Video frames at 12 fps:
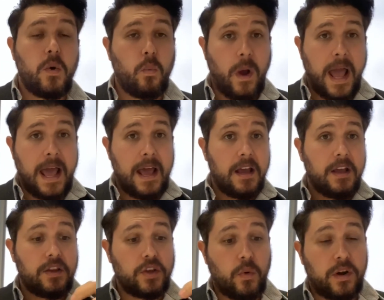where
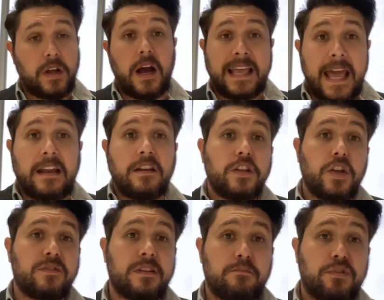you are again
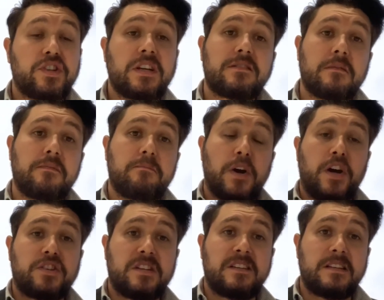using bridging to
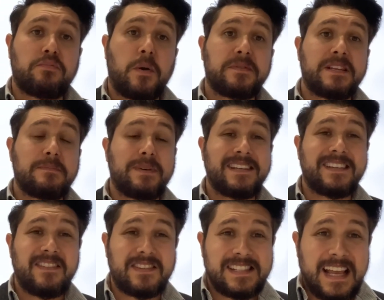purchase these properties, but
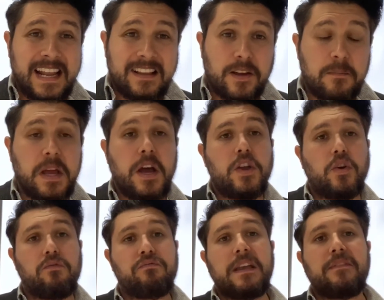instead of selling them,
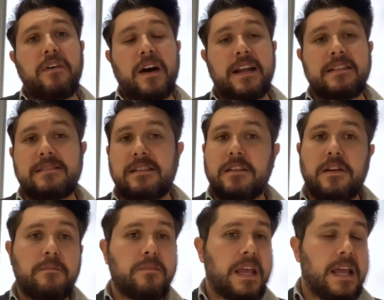you're refinancing
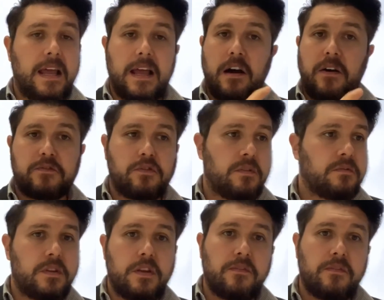them after you've